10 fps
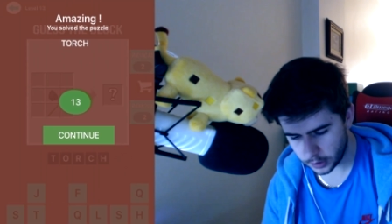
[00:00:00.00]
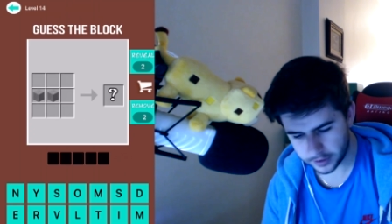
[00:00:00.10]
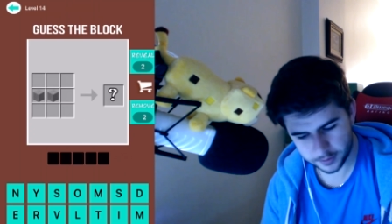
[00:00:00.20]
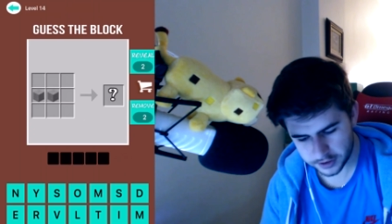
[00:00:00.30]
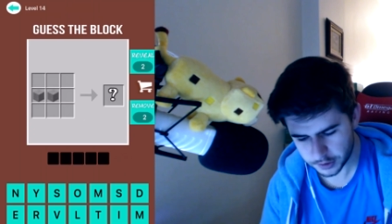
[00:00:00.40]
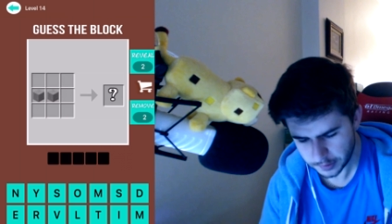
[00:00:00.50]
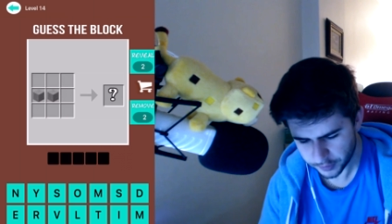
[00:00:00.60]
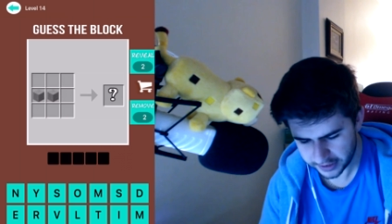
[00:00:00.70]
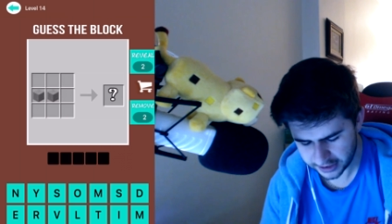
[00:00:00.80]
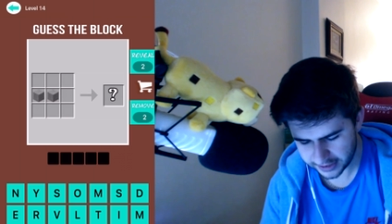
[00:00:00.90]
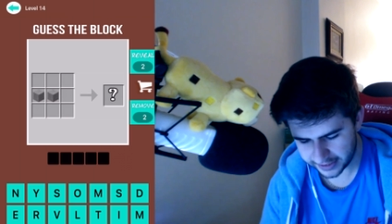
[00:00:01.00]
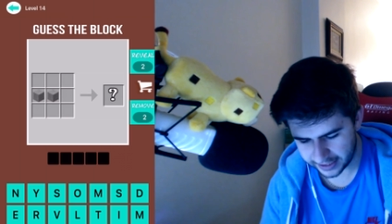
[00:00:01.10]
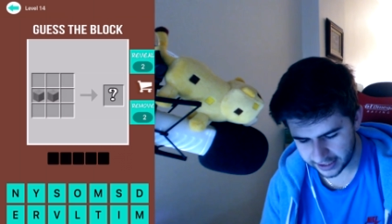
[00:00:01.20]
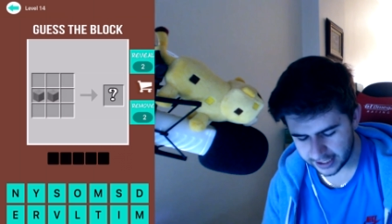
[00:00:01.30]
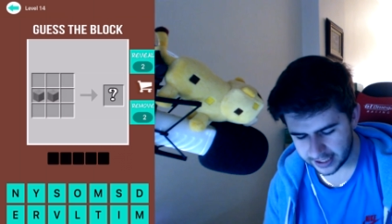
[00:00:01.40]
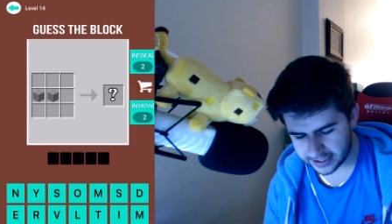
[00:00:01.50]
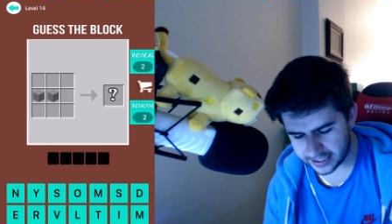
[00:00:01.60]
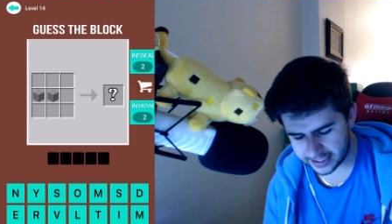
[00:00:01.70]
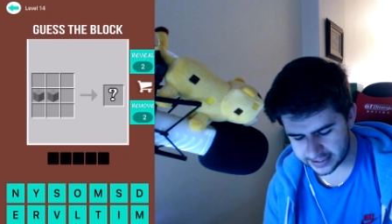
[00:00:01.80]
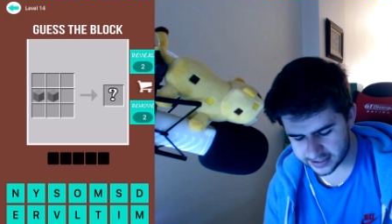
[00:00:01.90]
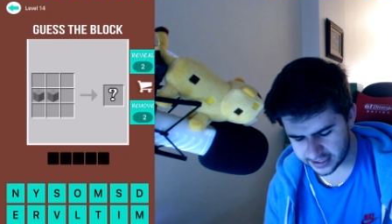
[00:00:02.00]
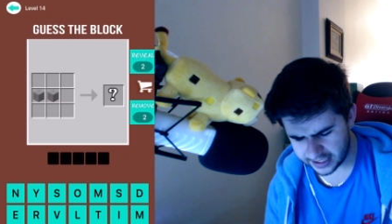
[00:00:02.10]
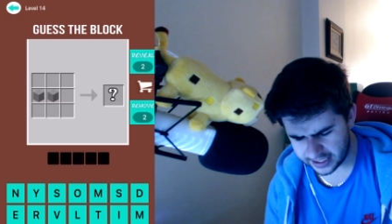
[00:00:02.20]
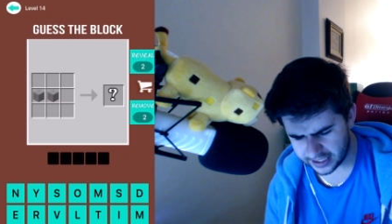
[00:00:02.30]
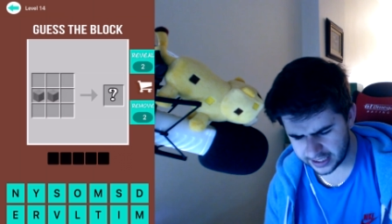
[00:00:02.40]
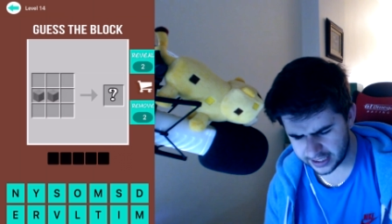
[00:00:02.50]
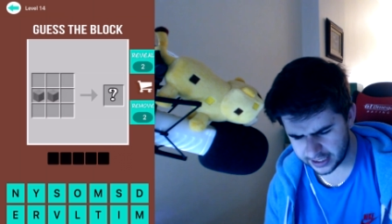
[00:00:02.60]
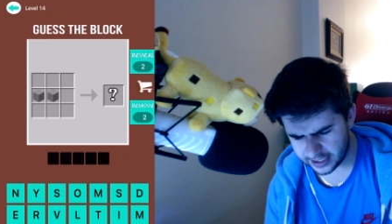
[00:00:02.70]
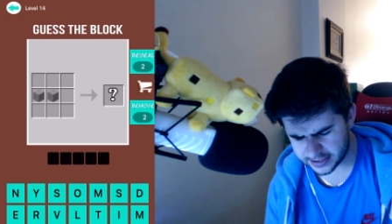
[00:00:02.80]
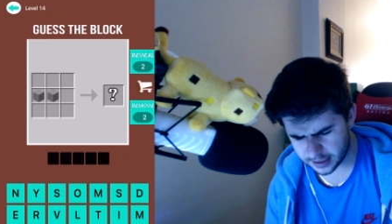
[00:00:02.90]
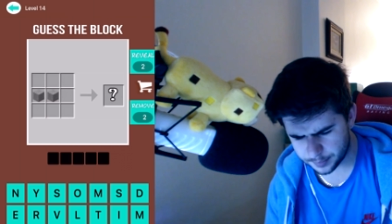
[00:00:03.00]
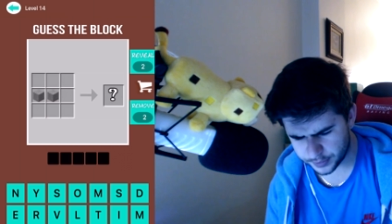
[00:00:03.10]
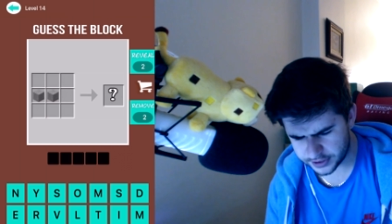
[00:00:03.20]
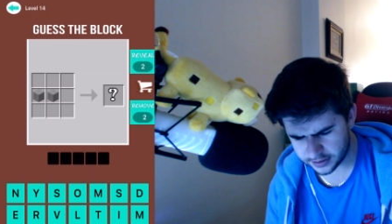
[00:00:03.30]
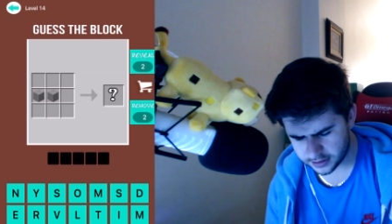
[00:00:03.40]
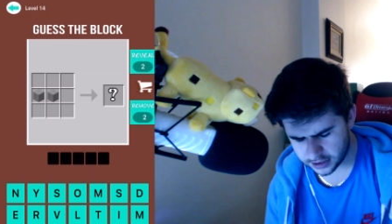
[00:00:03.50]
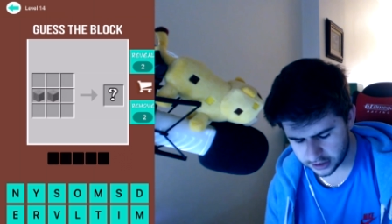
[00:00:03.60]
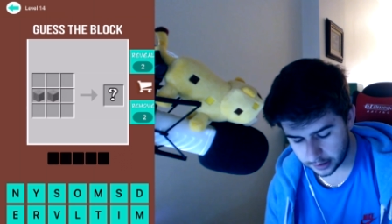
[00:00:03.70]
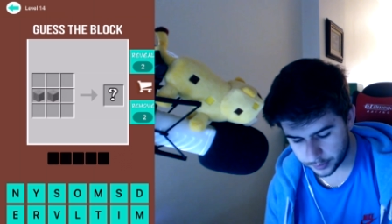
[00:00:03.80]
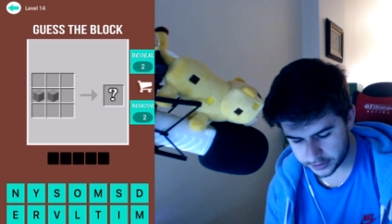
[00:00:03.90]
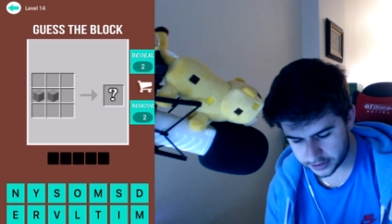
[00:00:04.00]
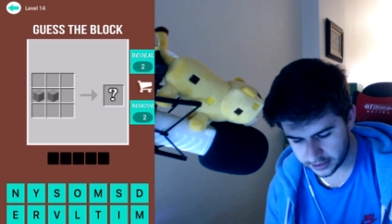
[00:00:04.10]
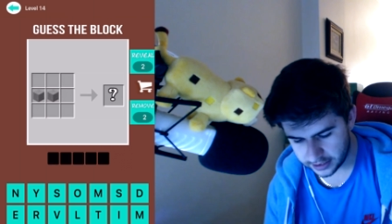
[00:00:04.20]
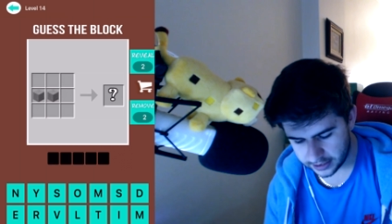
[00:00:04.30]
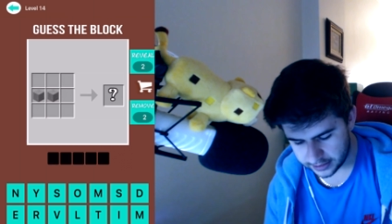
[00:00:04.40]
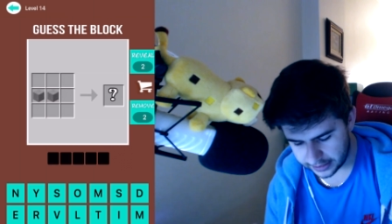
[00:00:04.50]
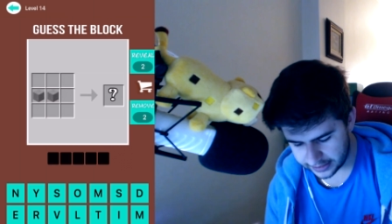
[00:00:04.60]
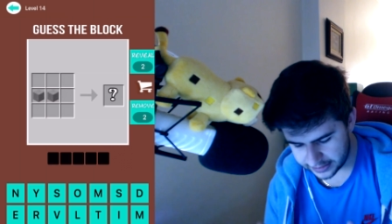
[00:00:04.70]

We're, we're doing pretty good here. That is a... Is it a button? It's not a button. That